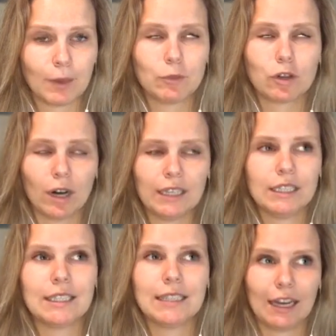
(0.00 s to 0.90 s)
I'm trying
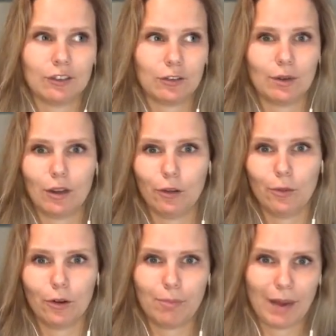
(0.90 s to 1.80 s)
to dance around the
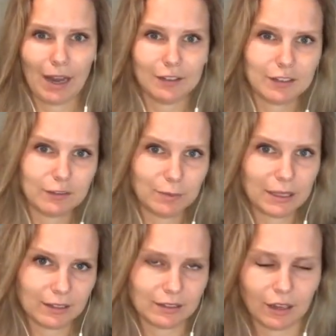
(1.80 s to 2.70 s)
word passive
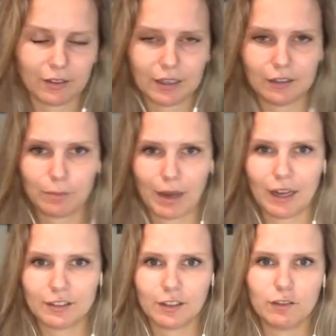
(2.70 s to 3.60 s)
because nothing is
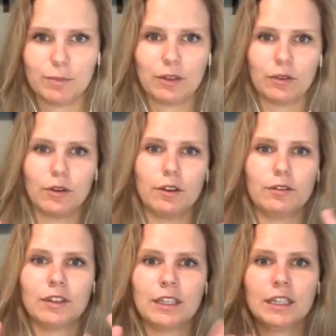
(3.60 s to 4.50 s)
passive, but sort
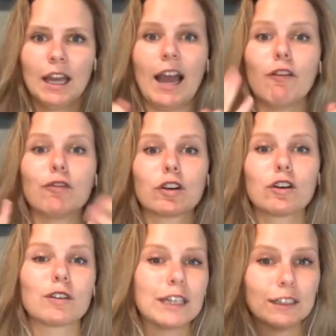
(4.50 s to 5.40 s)
of
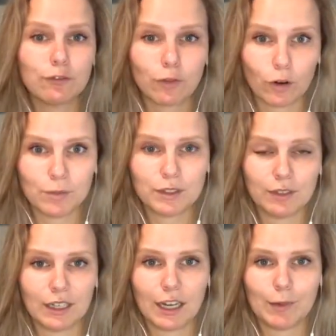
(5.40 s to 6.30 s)
evergreen forms of
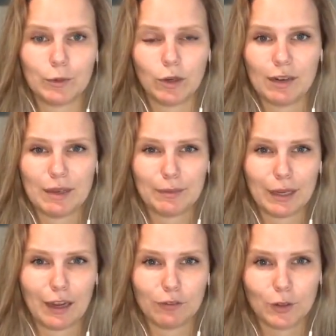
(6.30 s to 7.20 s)
income. And what I mean by
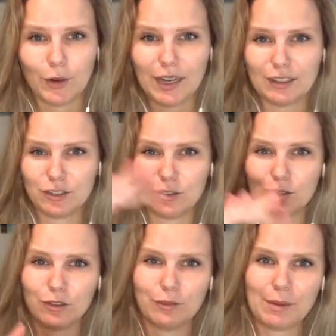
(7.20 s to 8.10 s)
evergreen is you
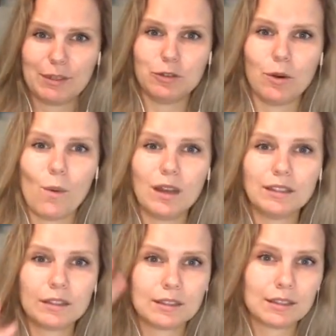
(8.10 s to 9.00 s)
sort of maybe do it
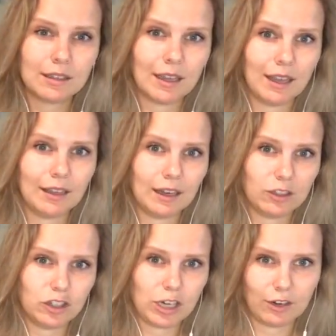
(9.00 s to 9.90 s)
once and then
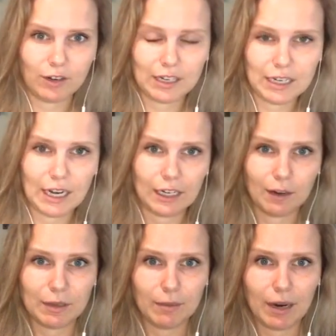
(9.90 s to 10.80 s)
it's generating
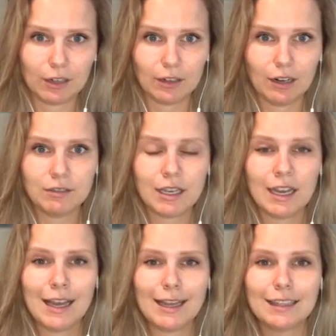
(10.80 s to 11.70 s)
income in the background.
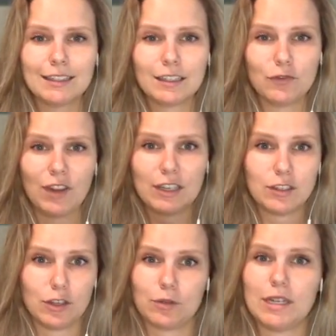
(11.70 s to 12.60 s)
This is phase
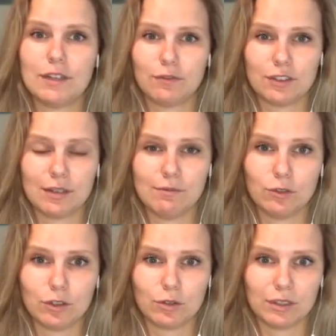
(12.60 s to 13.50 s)
3 for some
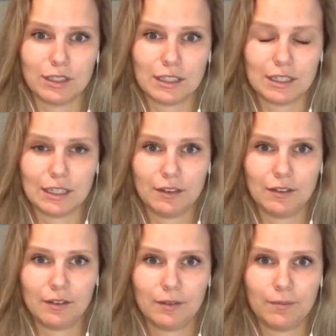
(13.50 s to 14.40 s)
virtual
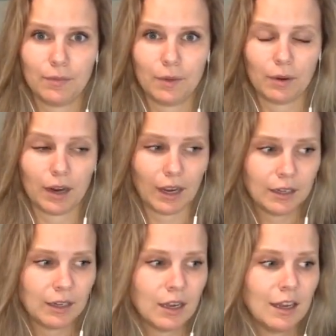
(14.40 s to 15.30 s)
assistants.
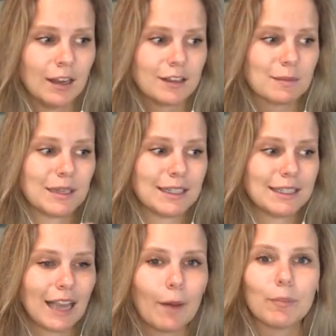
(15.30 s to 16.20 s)
Okay. Some
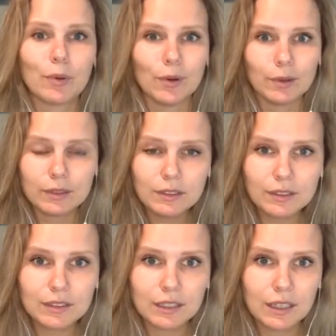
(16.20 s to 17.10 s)

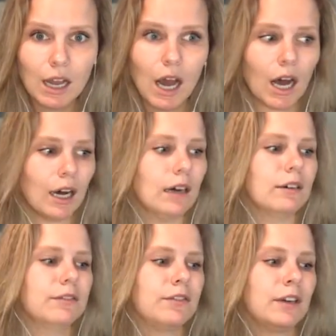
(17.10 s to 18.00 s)
examples
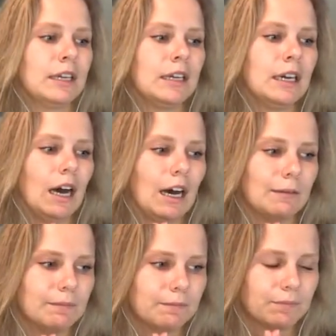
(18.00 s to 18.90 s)
of,
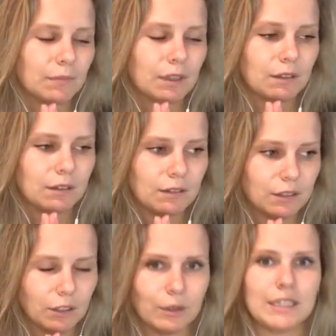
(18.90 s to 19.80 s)

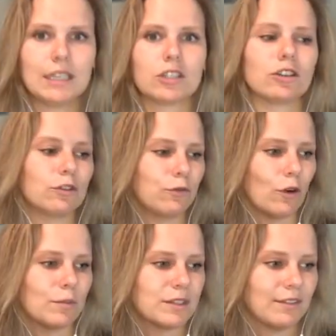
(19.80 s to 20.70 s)
additional
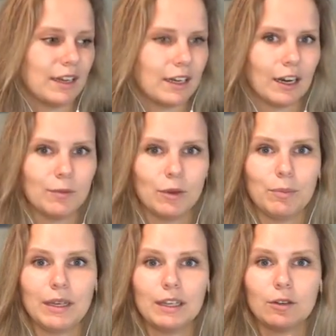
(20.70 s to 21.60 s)
forms of income would
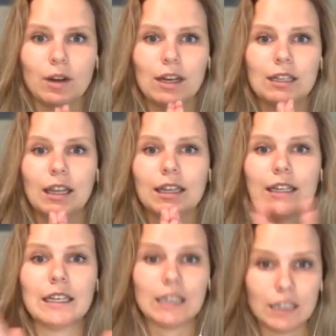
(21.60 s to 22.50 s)
be creating like
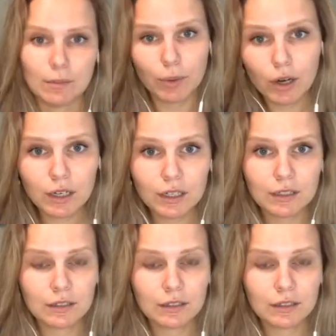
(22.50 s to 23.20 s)
an ebook